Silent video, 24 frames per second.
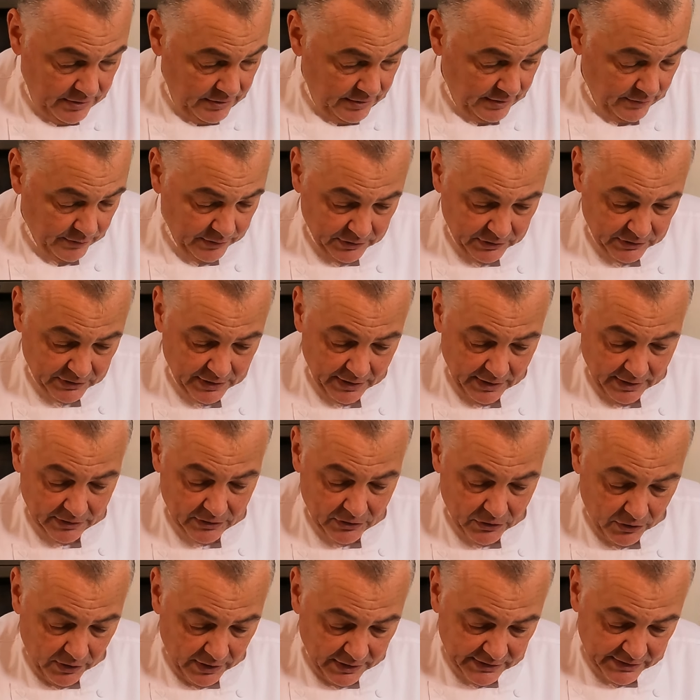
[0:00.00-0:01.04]
And we're just gonna
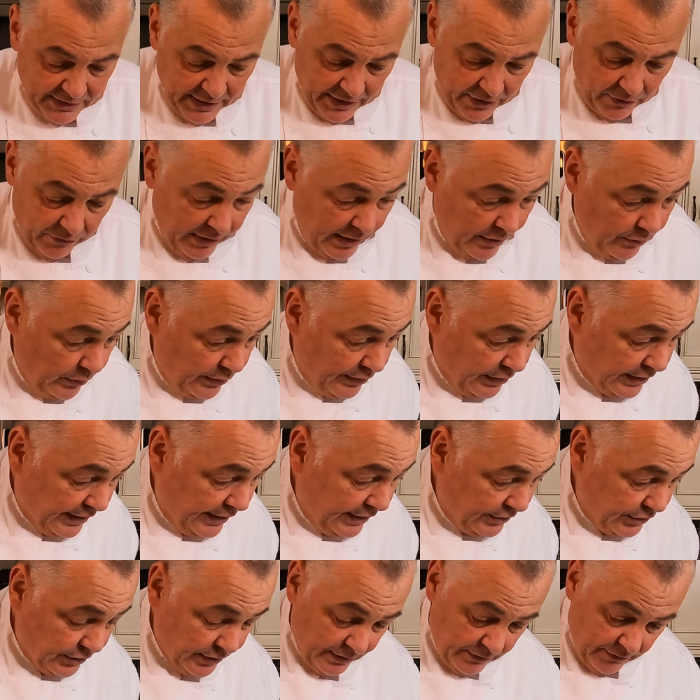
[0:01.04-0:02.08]
toss that around with a
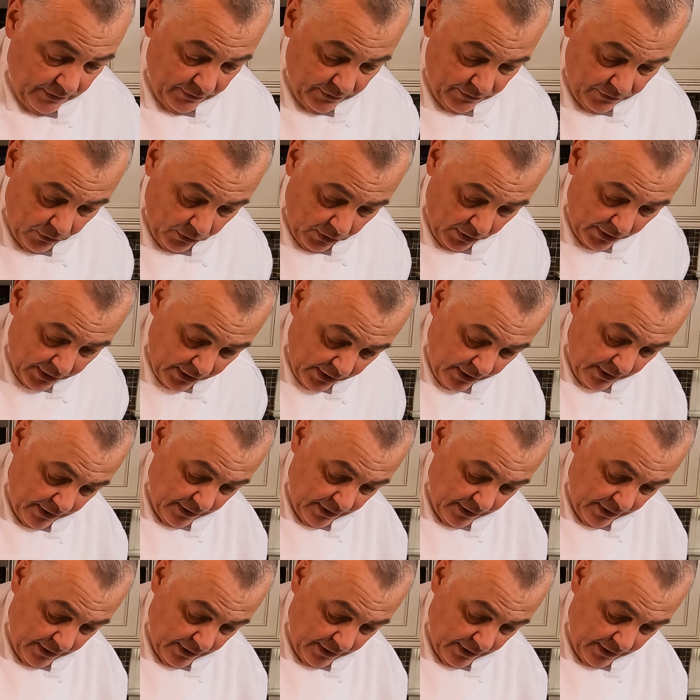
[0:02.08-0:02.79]
kitchen fork.